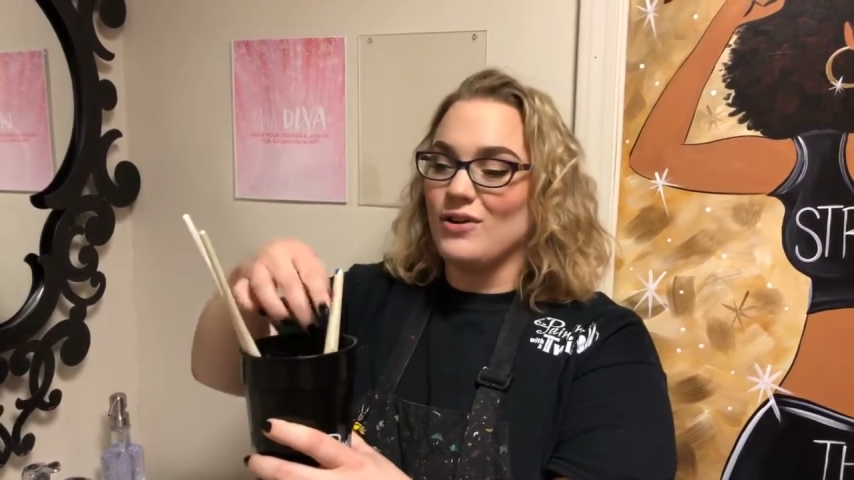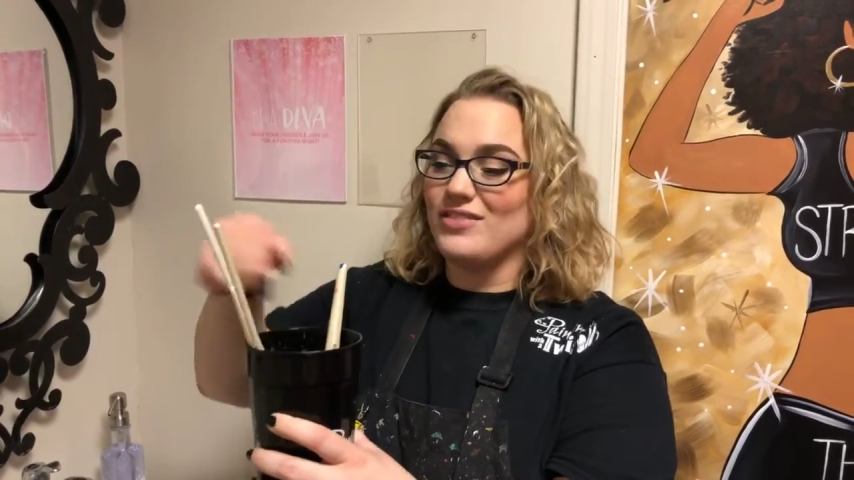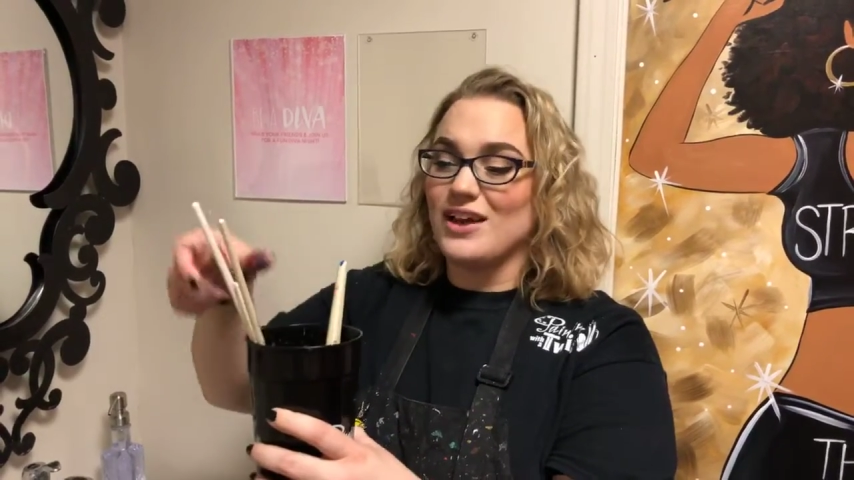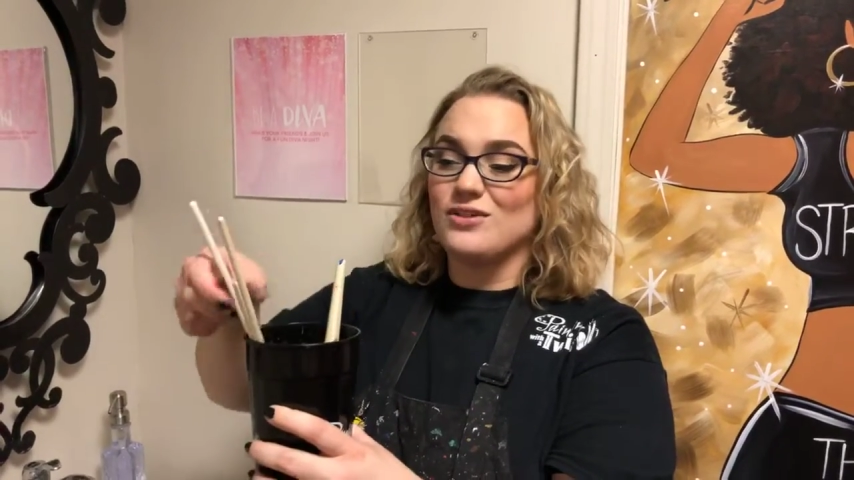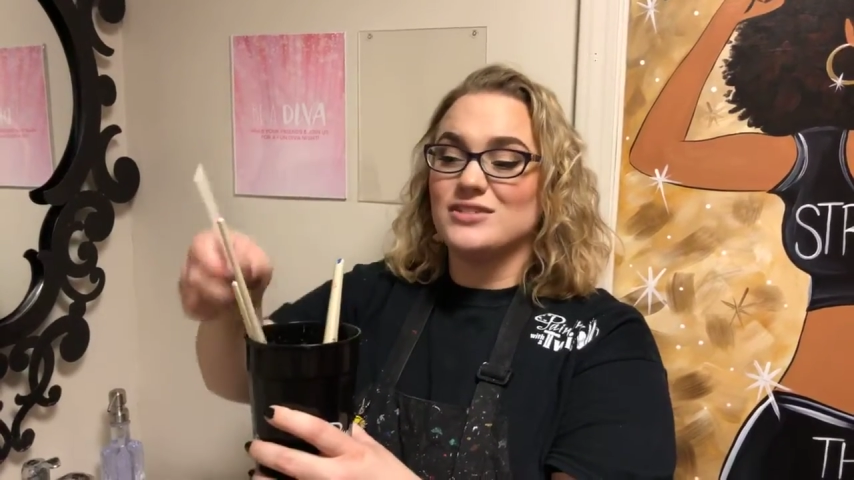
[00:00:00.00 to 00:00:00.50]

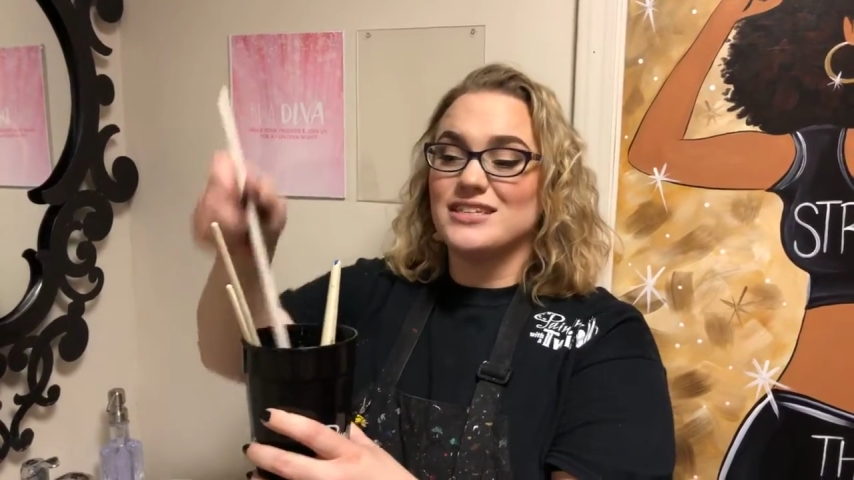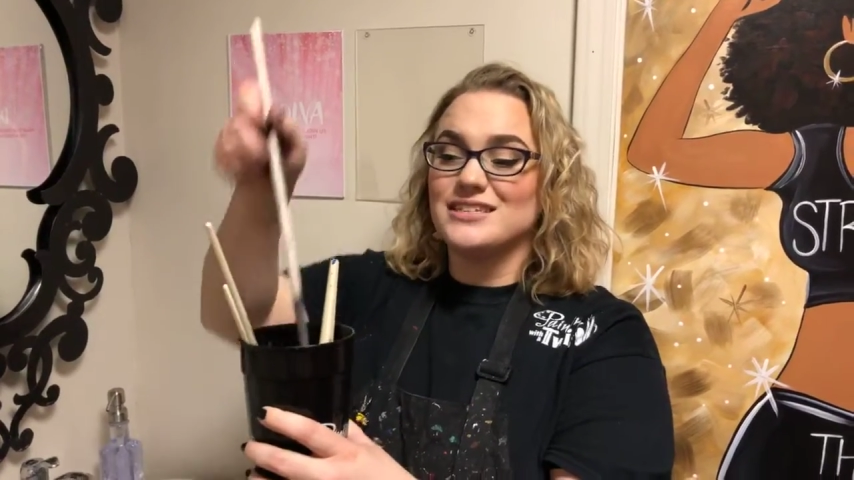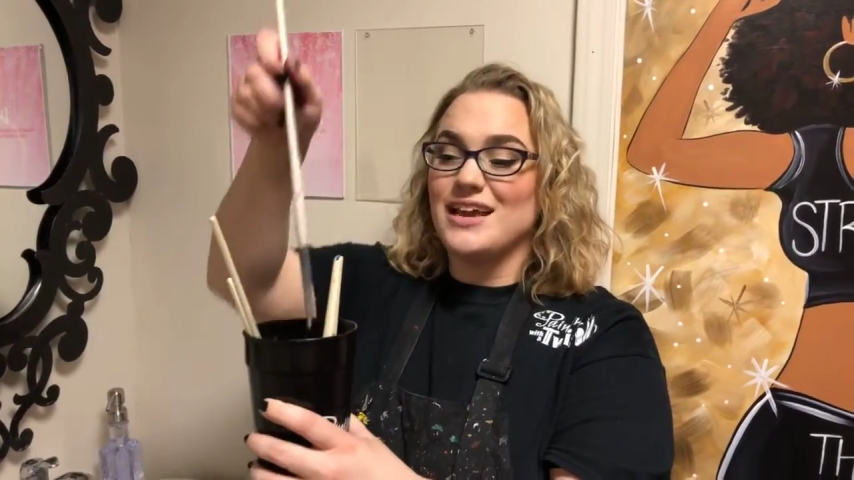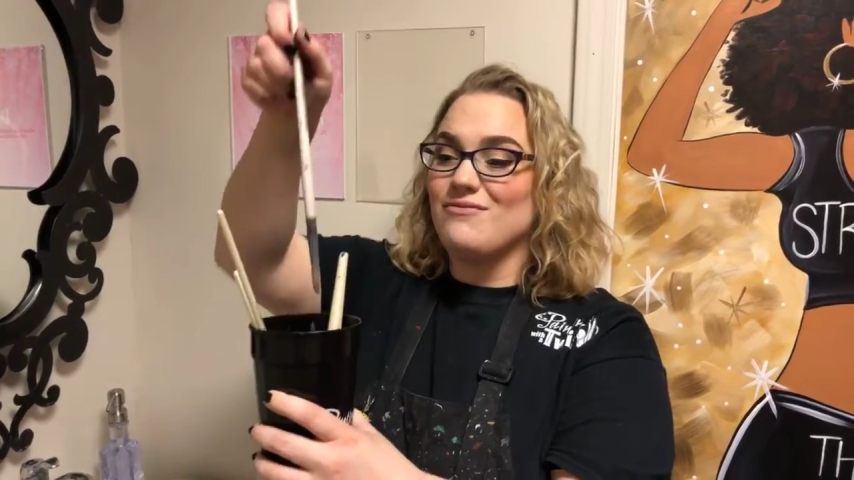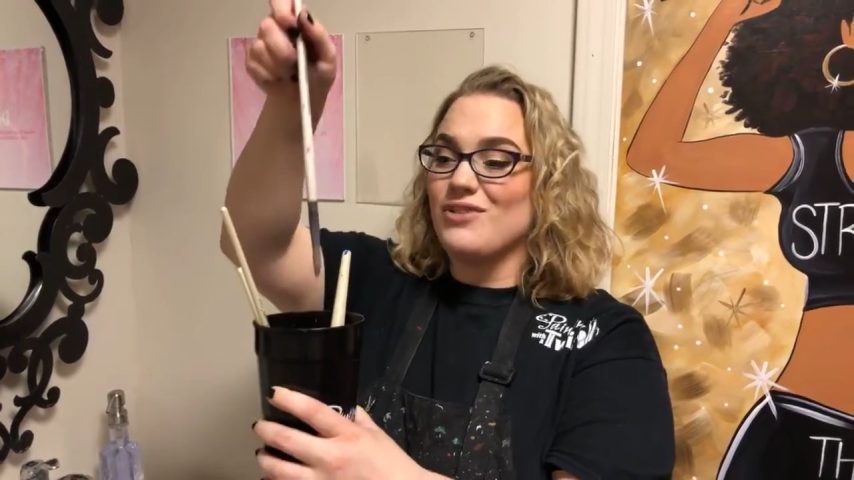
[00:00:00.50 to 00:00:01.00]
That goes the
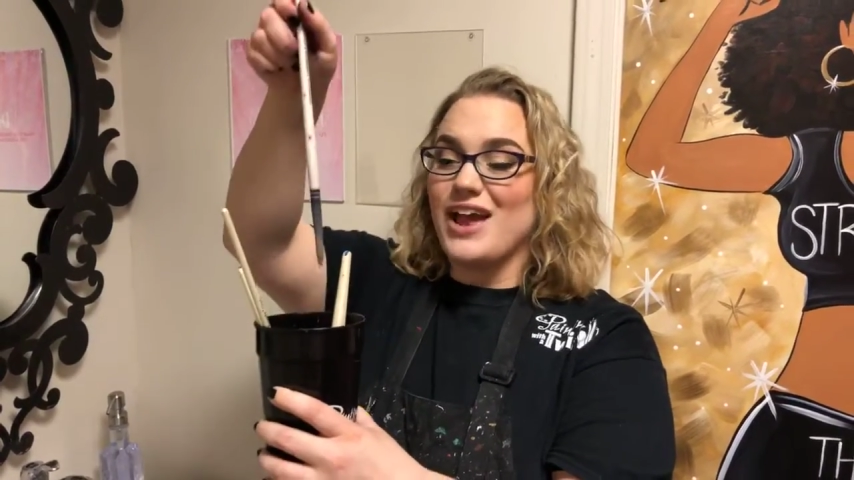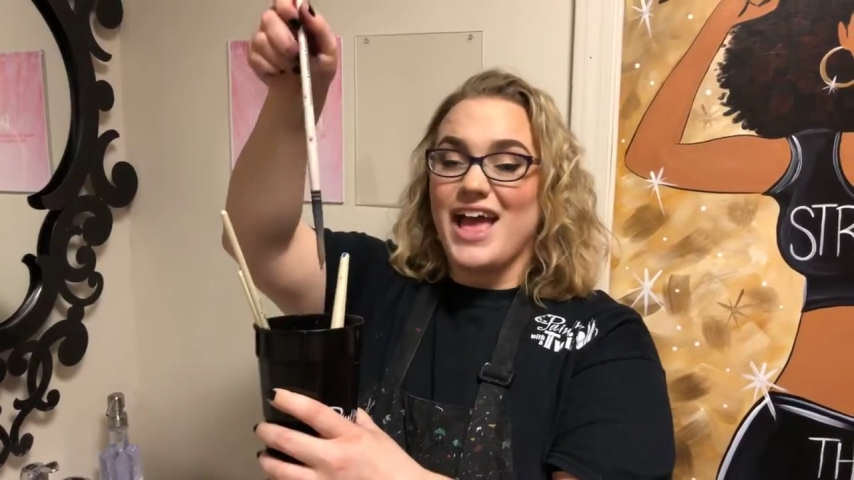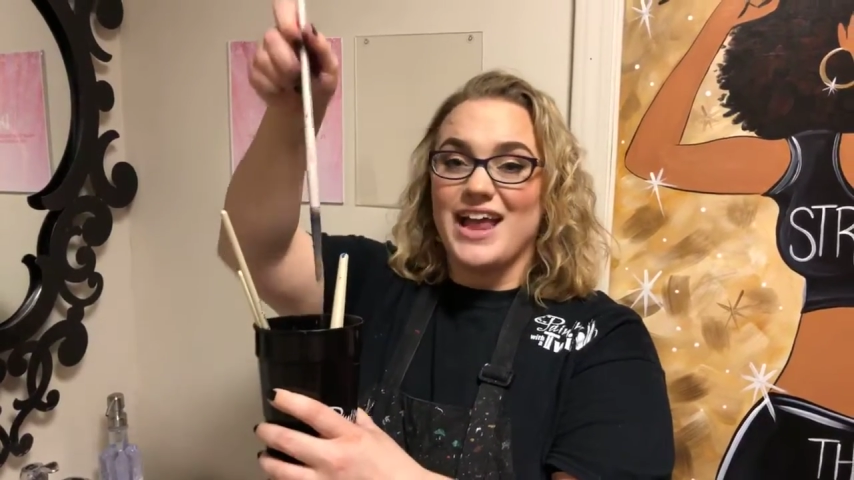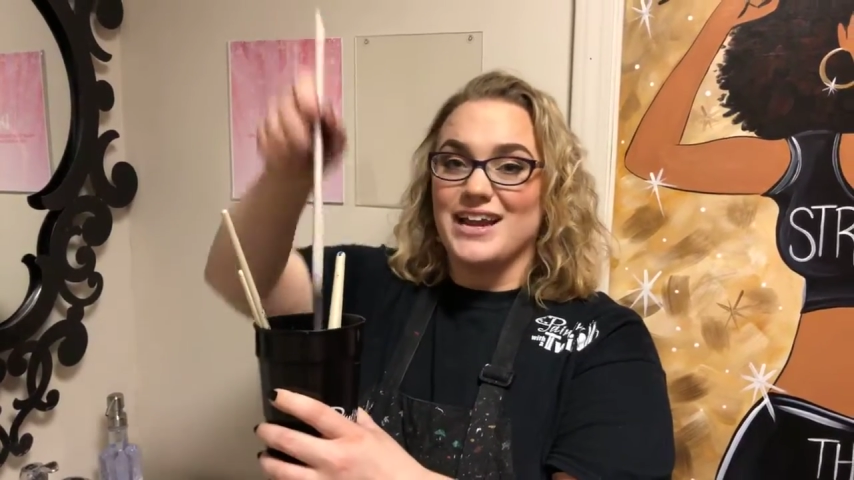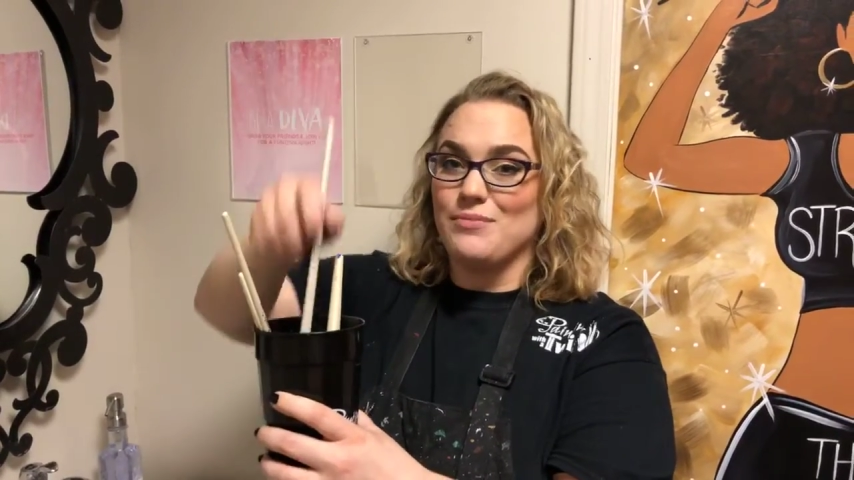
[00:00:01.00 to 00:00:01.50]
same for
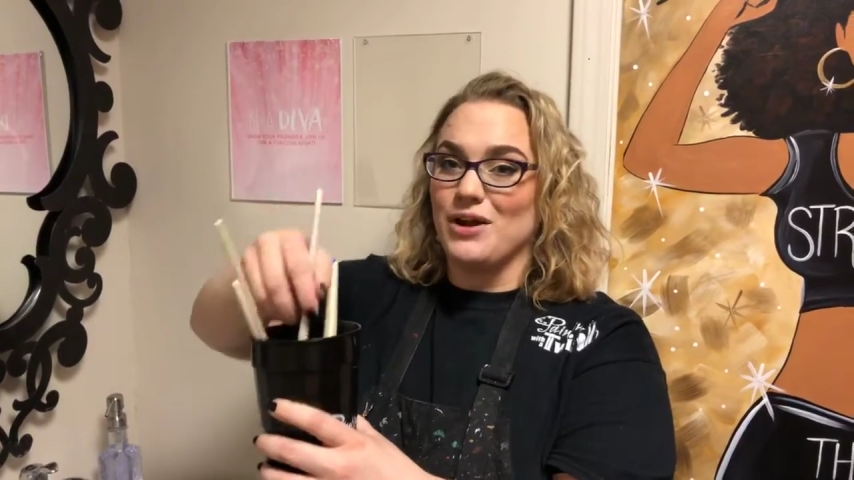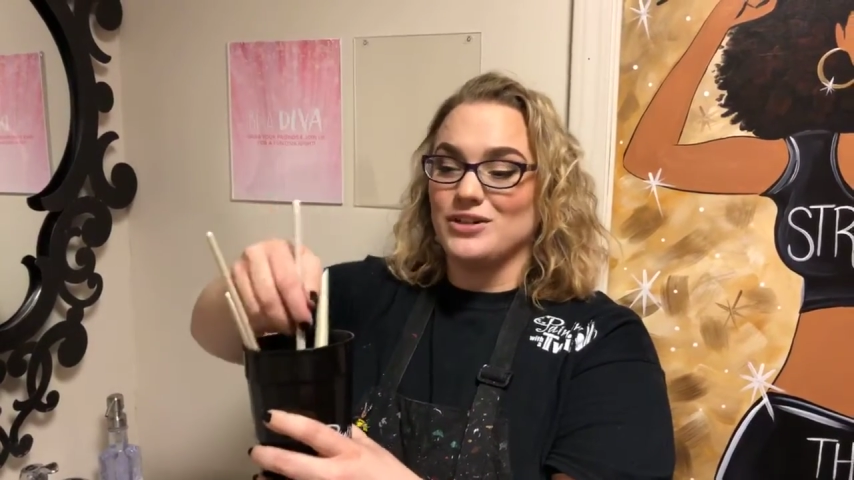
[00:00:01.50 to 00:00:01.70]
any brush.